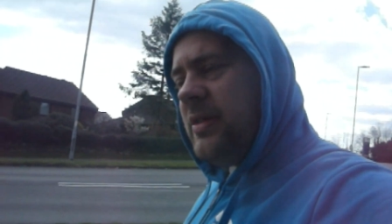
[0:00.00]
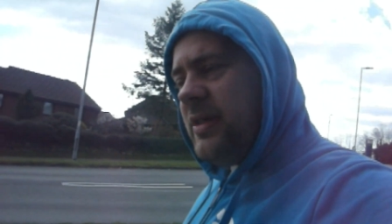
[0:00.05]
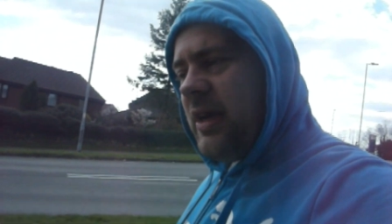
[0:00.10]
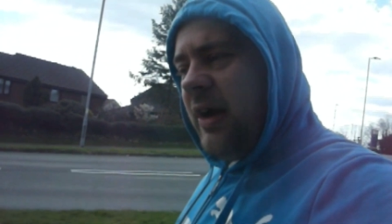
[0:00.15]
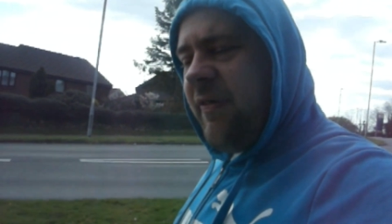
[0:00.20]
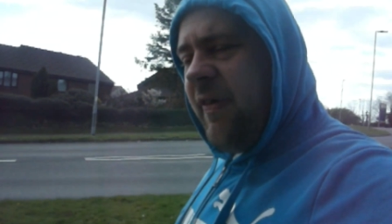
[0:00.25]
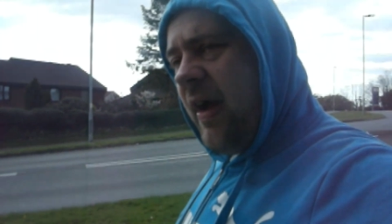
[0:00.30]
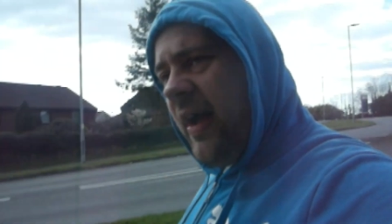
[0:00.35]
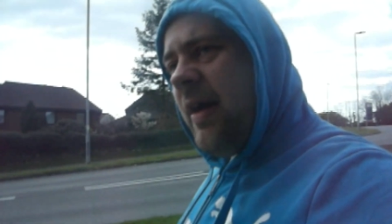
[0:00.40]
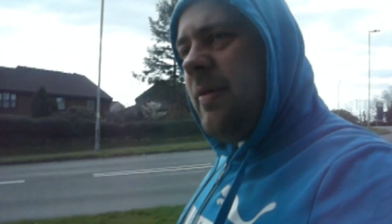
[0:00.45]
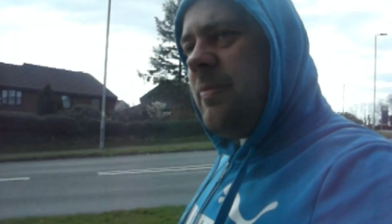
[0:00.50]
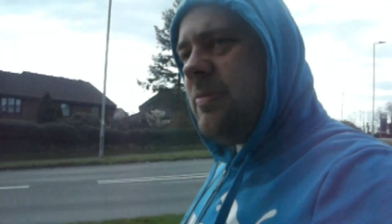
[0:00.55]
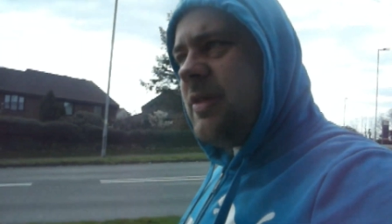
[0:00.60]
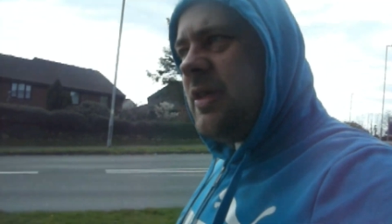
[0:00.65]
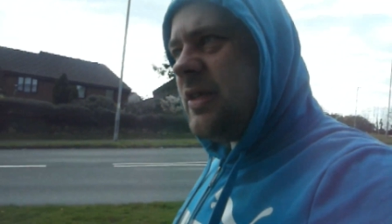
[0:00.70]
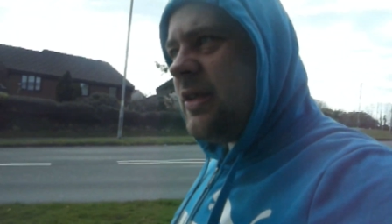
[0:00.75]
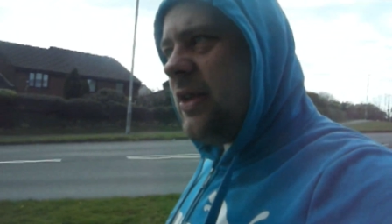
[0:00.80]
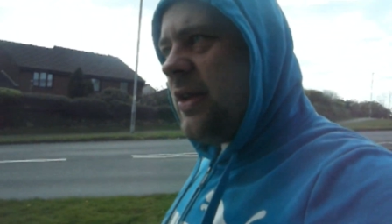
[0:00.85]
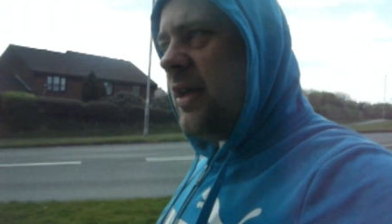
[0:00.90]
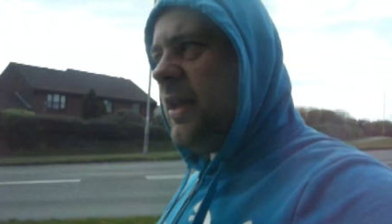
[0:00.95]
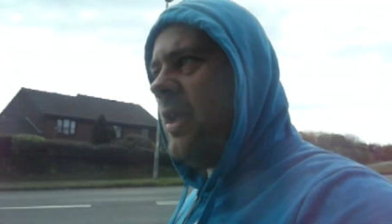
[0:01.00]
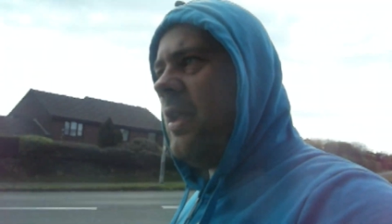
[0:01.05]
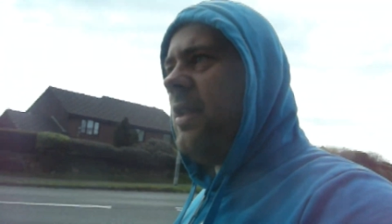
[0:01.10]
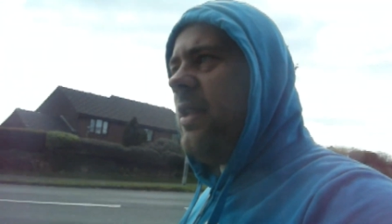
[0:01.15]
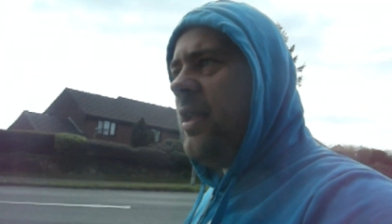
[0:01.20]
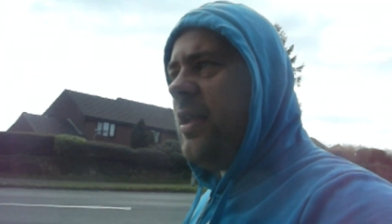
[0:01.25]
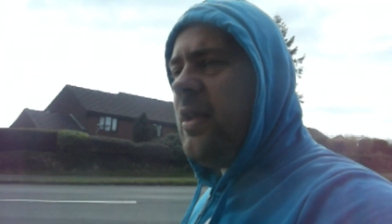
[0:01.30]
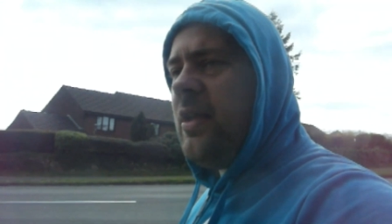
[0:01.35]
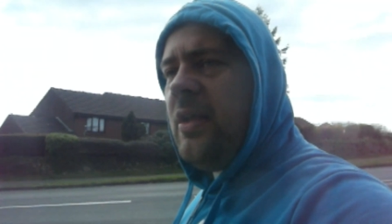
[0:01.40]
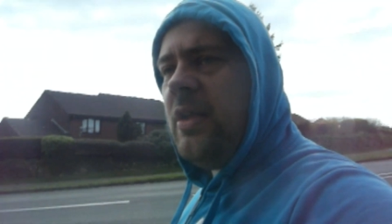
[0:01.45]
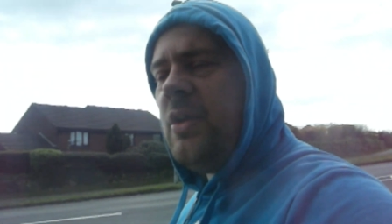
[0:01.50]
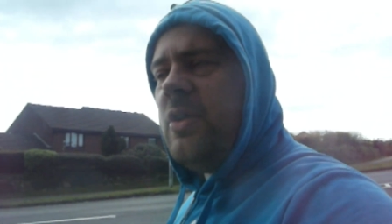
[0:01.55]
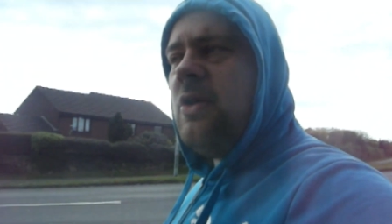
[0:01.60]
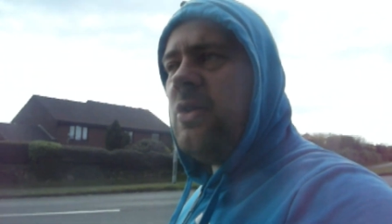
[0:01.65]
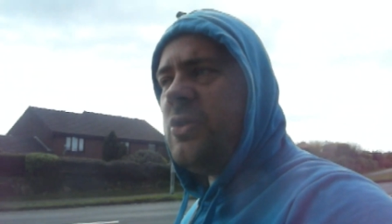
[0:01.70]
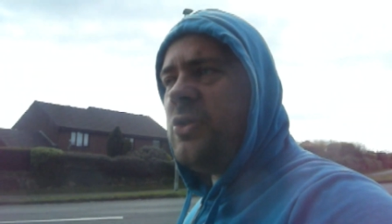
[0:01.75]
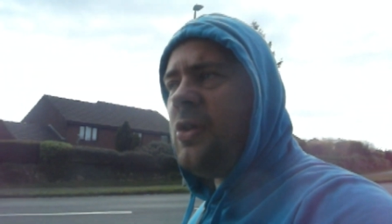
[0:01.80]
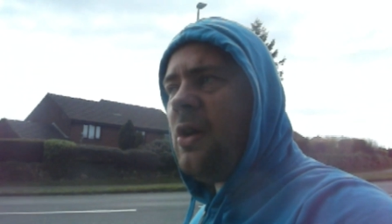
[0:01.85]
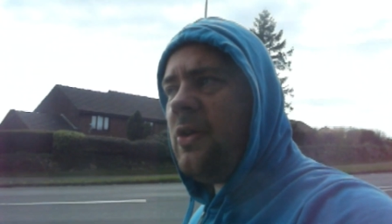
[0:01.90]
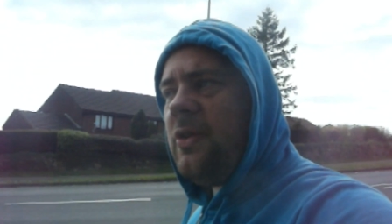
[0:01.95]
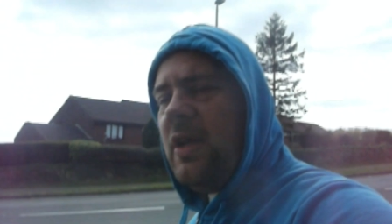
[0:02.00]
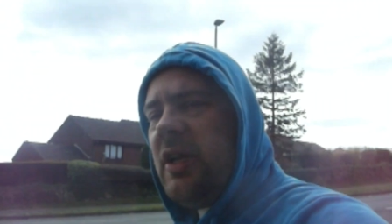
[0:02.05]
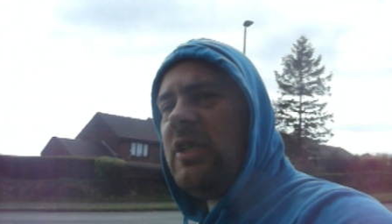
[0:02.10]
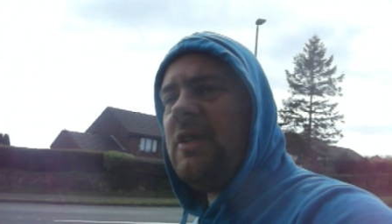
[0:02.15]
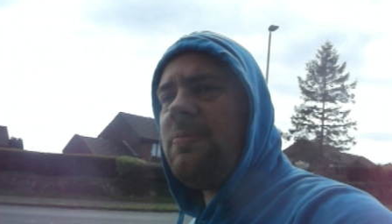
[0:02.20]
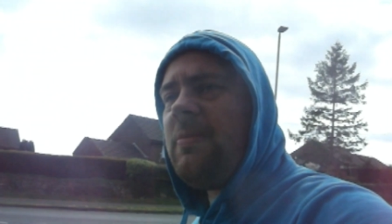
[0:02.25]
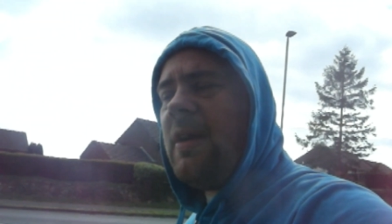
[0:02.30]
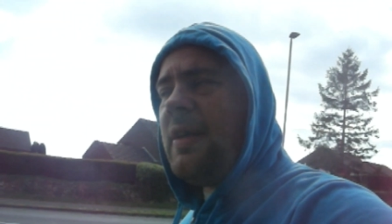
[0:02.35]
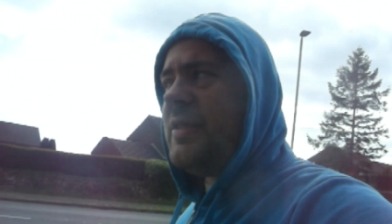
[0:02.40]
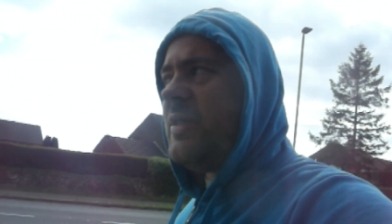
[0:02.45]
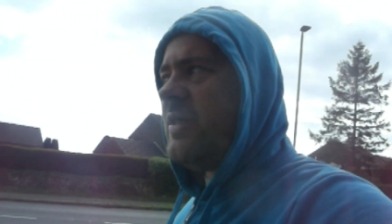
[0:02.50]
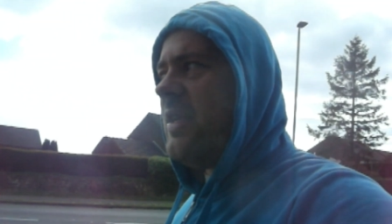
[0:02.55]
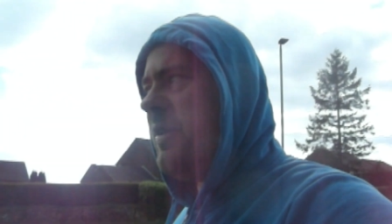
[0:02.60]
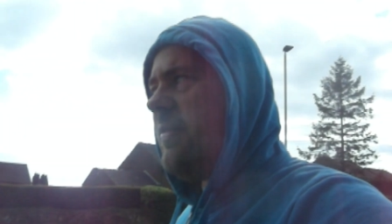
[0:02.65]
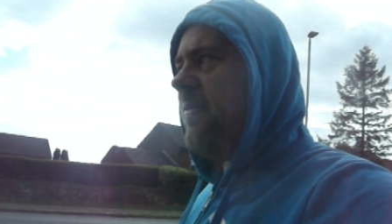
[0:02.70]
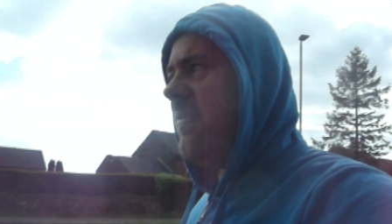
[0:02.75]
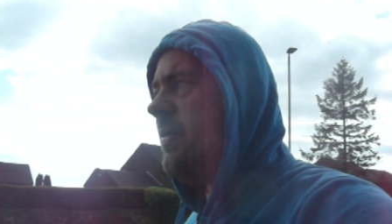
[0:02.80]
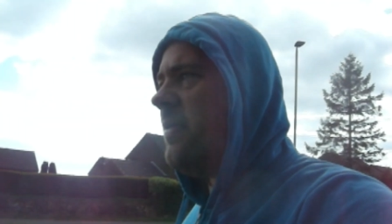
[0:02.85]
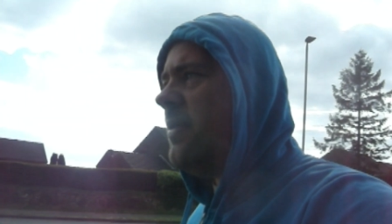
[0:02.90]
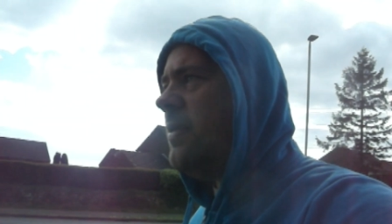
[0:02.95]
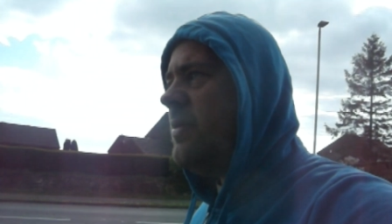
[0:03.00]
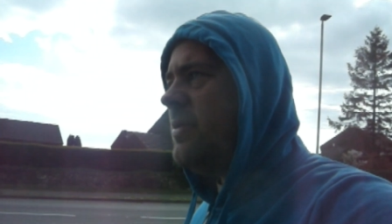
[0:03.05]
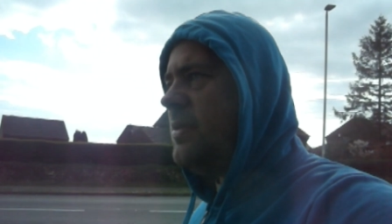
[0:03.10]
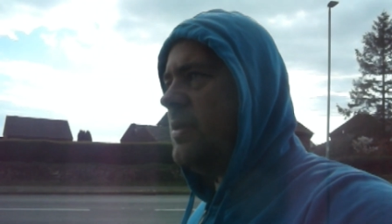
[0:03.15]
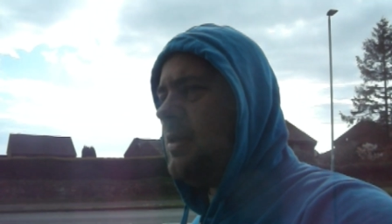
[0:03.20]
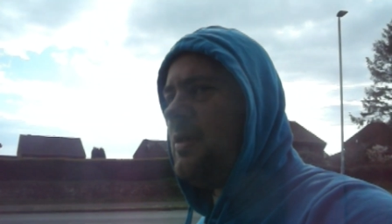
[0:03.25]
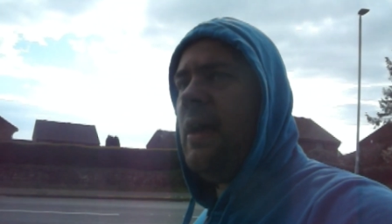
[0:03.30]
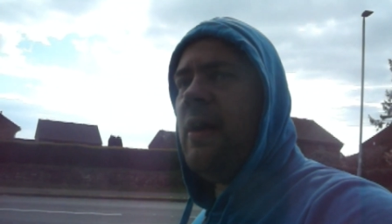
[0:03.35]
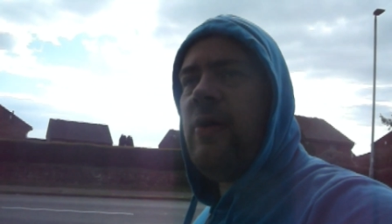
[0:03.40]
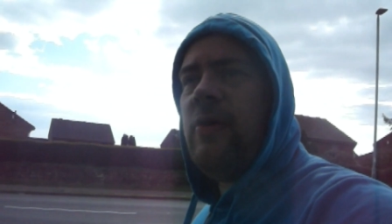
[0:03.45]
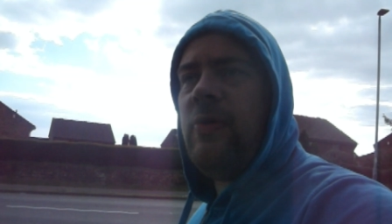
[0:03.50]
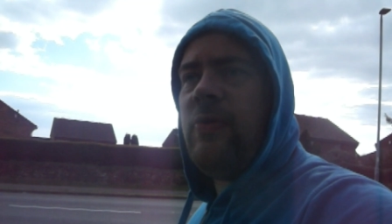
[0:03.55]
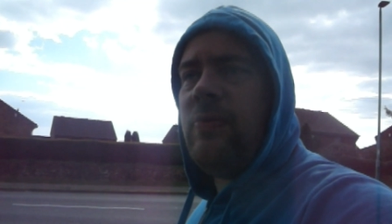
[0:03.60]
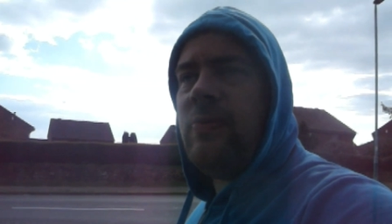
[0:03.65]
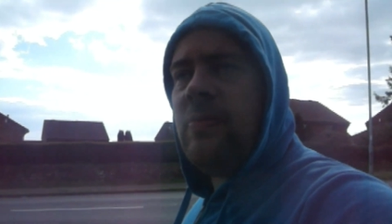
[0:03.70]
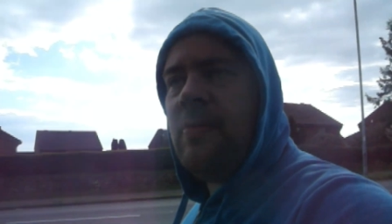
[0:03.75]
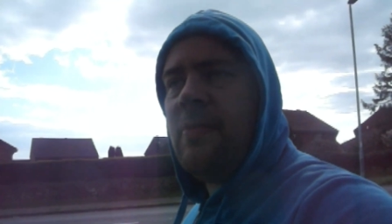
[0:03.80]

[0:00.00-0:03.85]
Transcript: South Hams is like in the Totnes Massive. So,